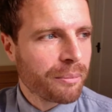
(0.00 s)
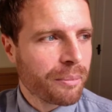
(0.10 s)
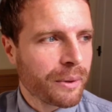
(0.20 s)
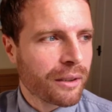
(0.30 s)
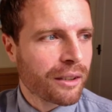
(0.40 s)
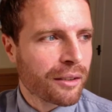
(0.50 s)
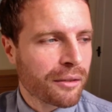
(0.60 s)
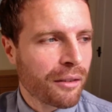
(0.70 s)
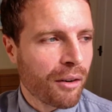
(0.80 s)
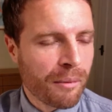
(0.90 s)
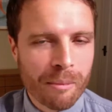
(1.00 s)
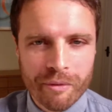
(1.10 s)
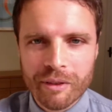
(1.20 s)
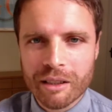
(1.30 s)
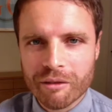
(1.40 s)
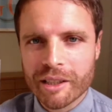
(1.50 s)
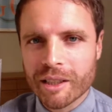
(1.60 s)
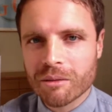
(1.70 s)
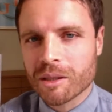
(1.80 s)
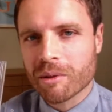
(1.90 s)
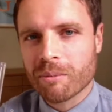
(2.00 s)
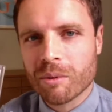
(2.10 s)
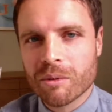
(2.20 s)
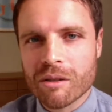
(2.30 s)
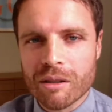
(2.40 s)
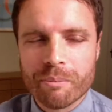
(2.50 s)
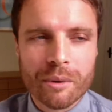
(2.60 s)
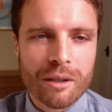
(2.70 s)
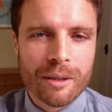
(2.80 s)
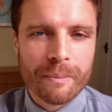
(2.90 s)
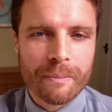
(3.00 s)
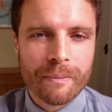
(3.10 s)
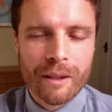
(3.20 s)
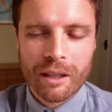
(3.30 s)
But I remember feeling really guilty when I bought it. But it